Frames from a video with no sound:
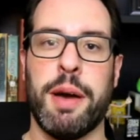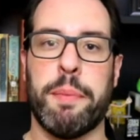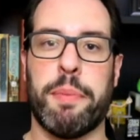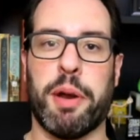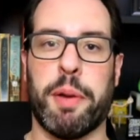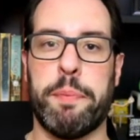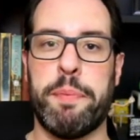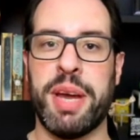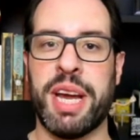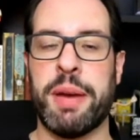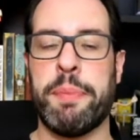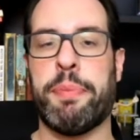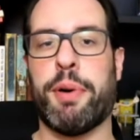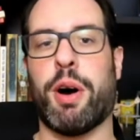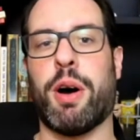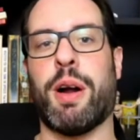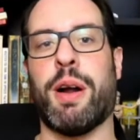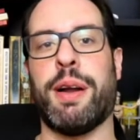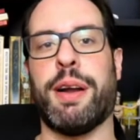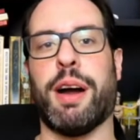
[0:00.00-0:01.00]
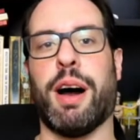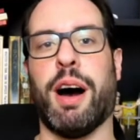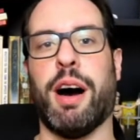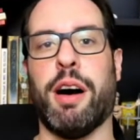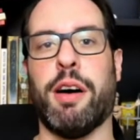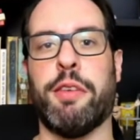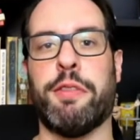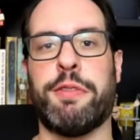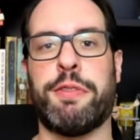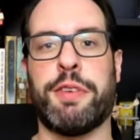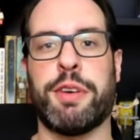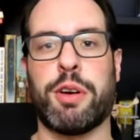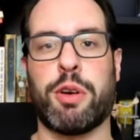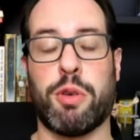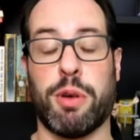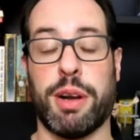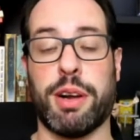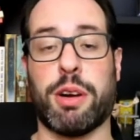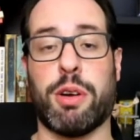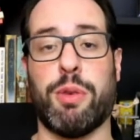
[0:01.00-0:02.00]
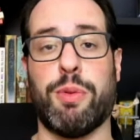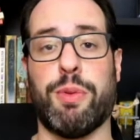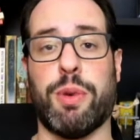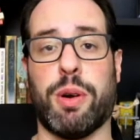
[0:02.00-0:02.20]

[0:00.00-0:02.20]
but a big part of Critical